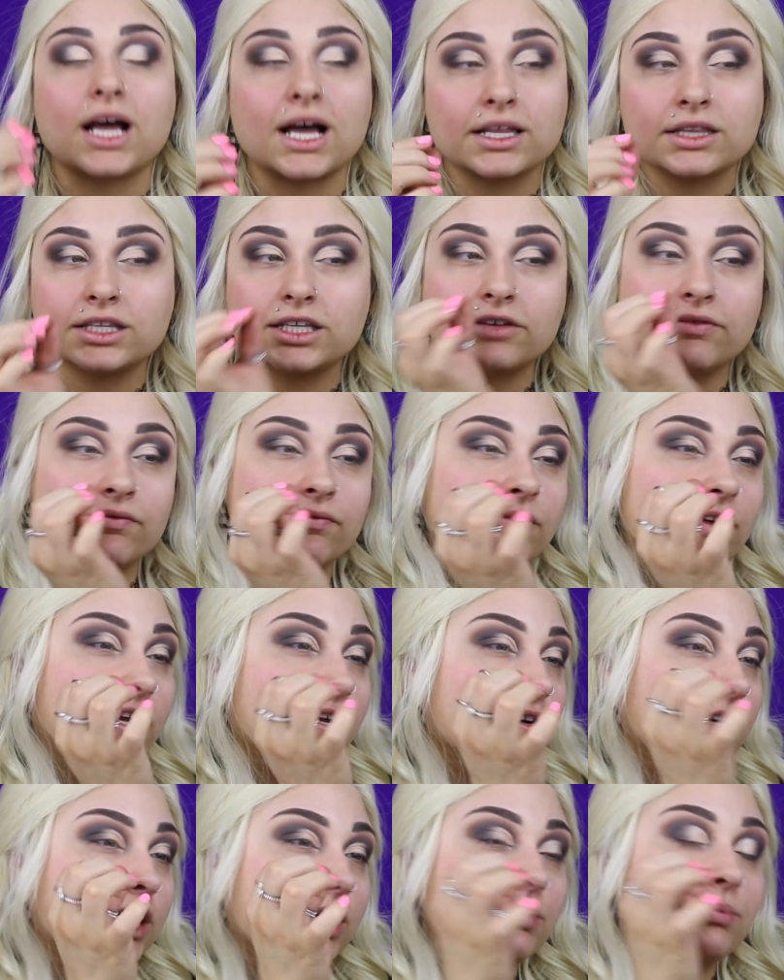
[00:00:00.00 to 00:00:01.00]
on the
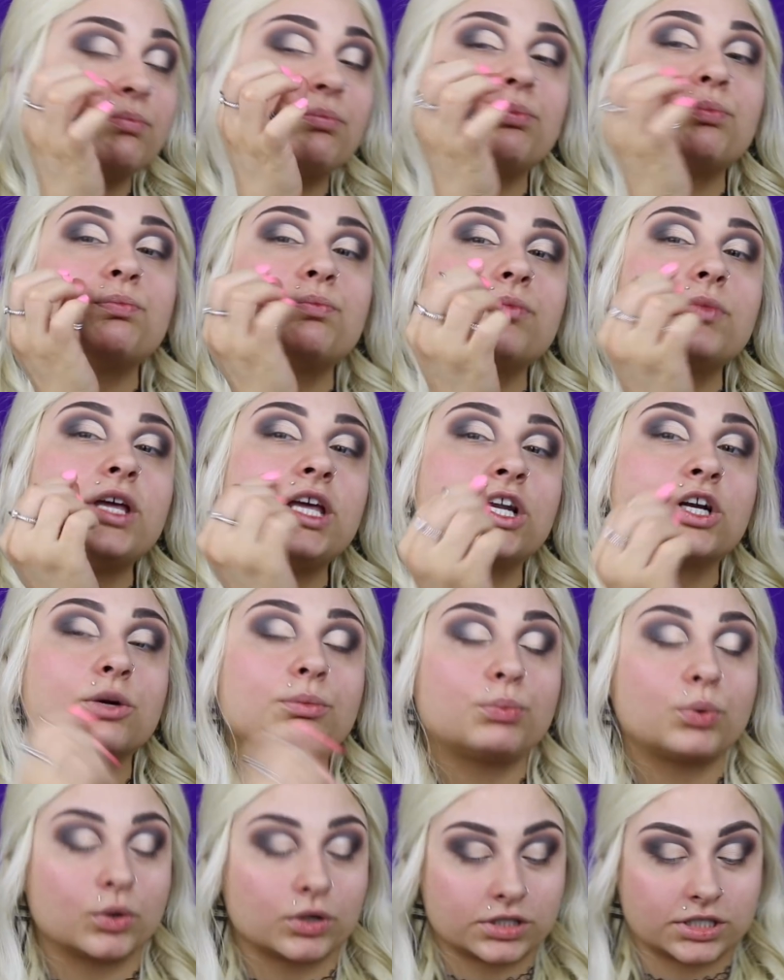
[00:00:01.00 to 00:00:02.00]
very inner
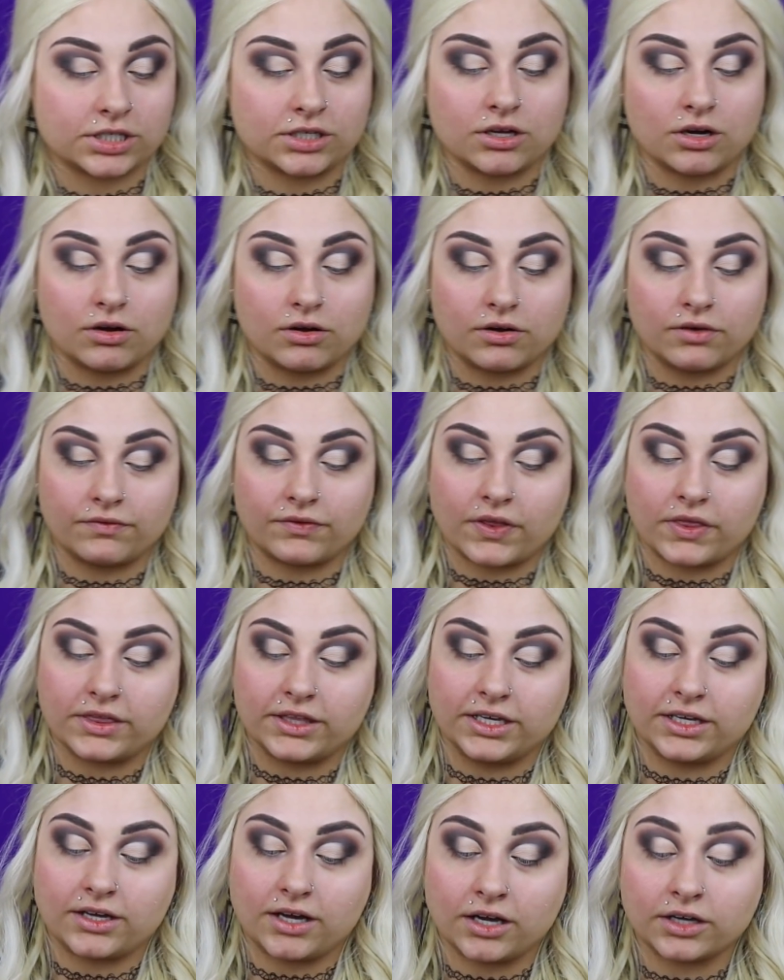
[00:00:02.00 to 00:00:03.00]
portion of
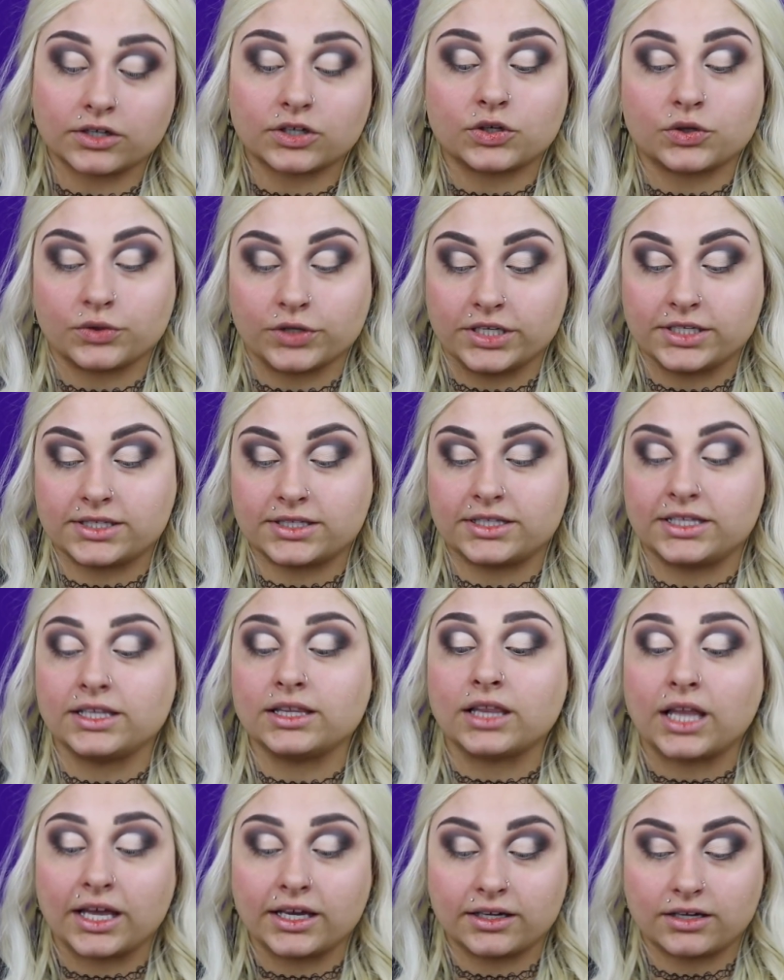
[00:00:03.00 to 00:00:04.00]
the cut crease, the
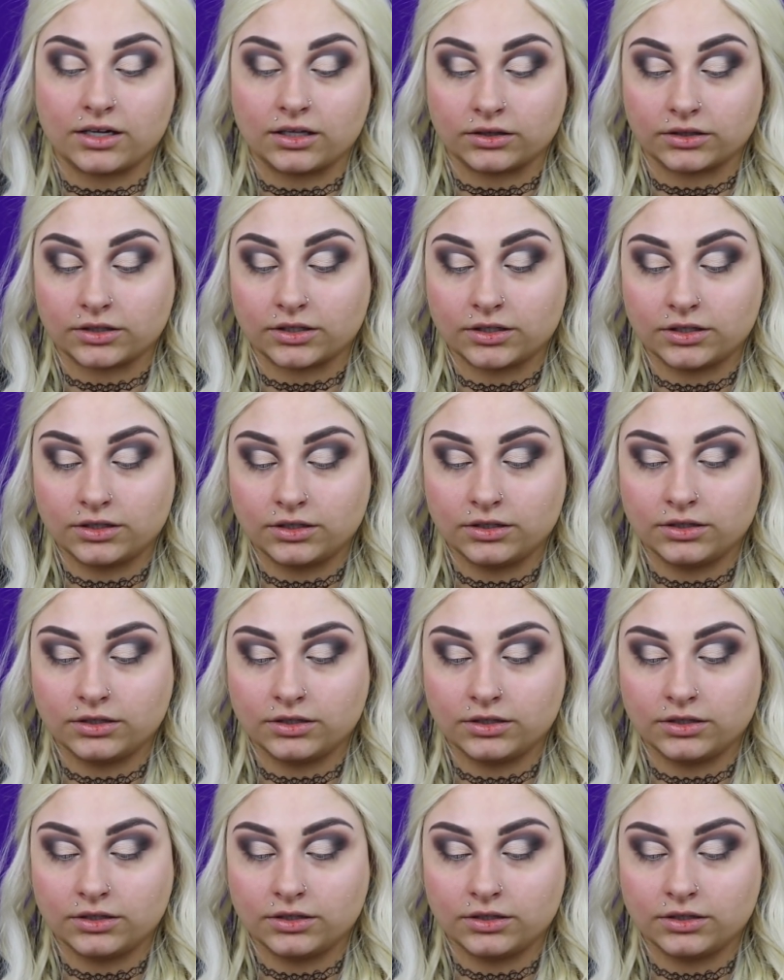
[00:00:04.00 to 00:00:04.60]
light color.